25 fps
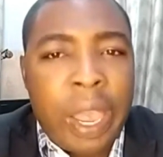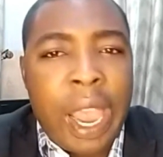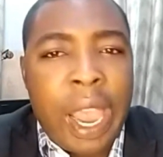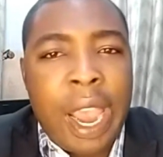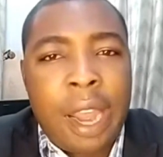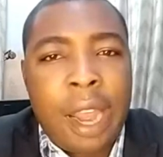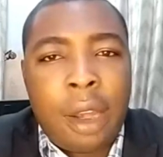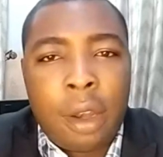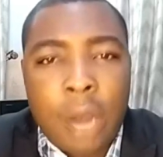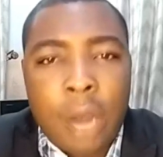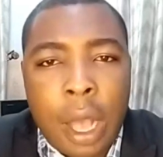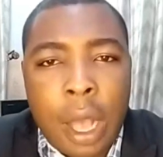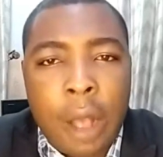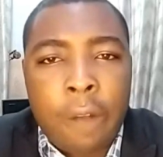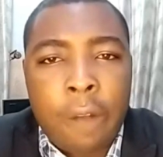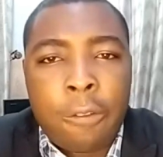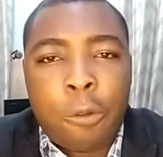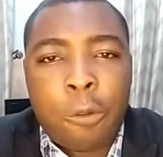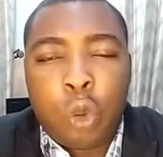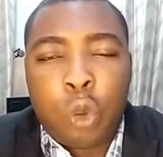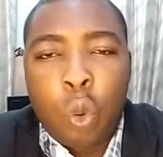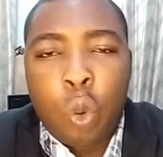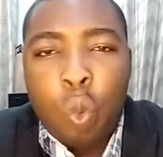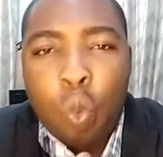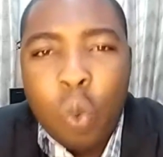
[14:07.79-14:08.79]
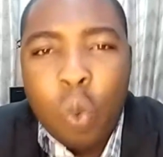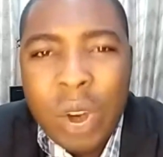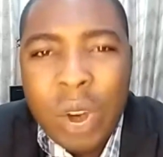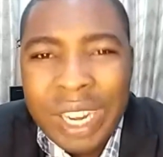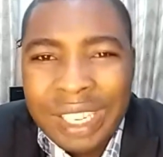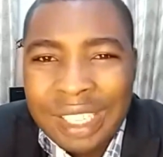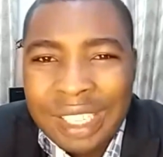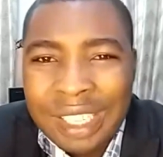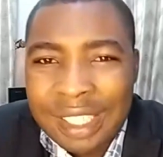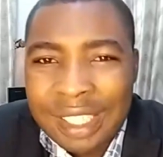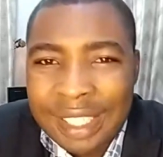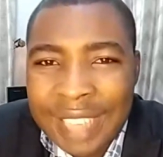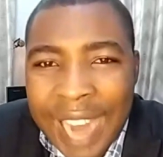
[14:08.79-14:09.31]
enough to
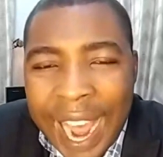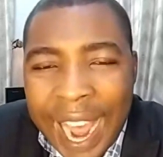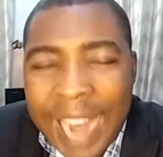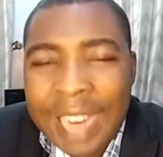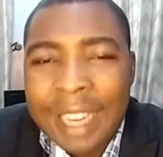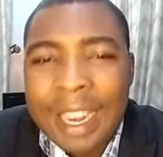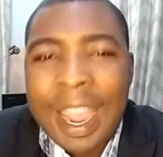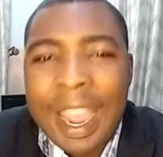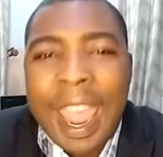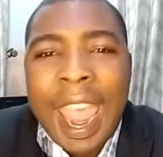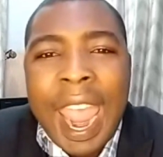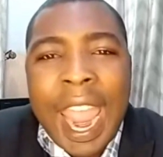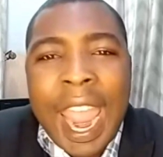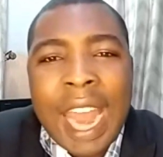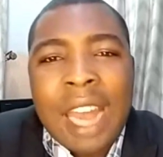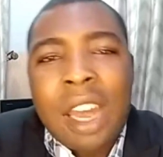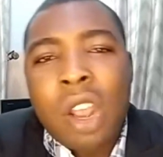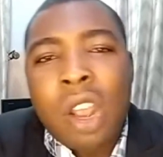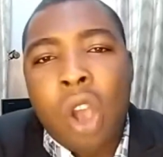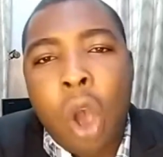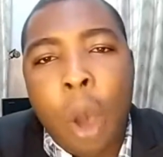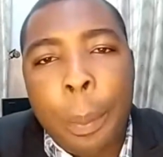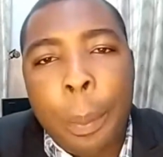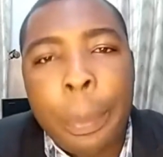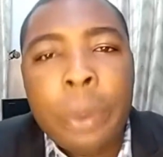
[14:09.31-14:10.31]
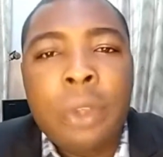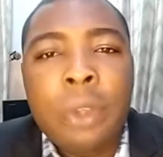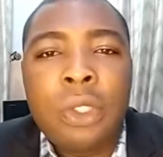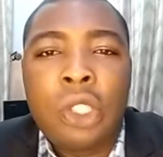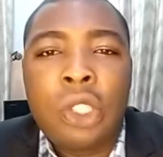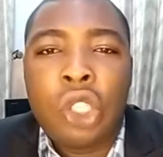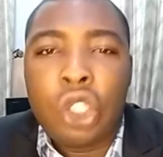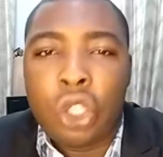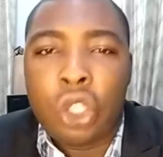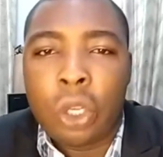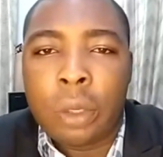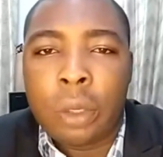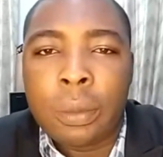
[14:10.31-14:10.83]
withstand any
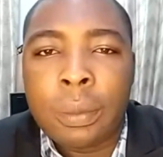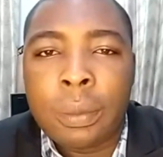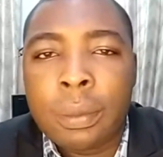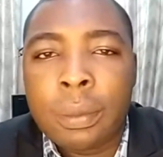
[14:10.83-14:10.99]
opposition.